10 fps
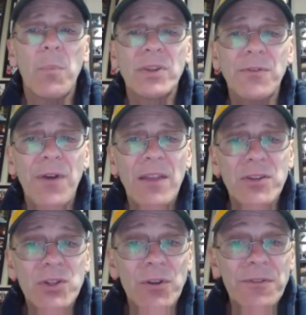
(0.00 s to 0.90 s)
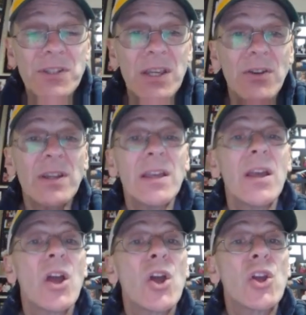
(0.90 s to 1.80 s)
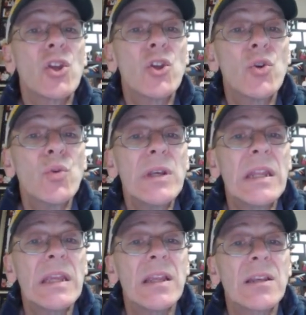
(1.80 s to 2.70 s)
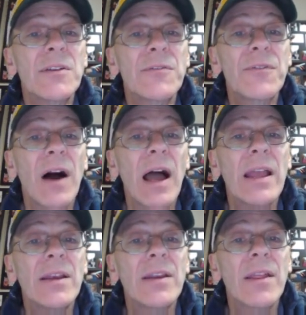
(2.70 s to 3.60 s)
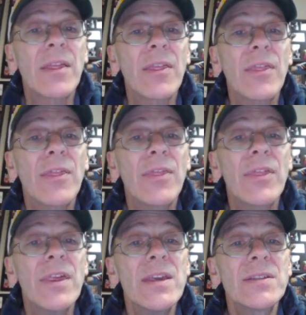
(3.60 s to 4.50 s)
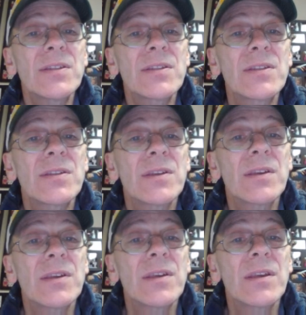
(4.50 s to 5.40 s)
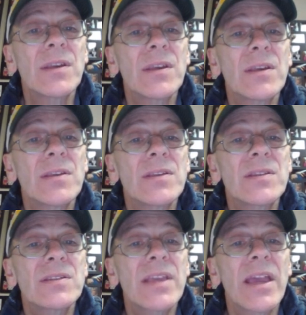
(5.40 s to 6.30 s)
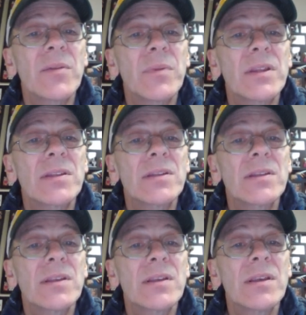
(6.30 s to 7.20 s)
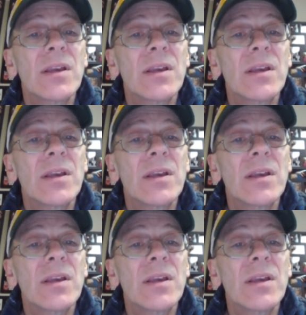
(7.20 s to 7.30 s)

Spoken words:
But to find the surface area, you need to find this segment,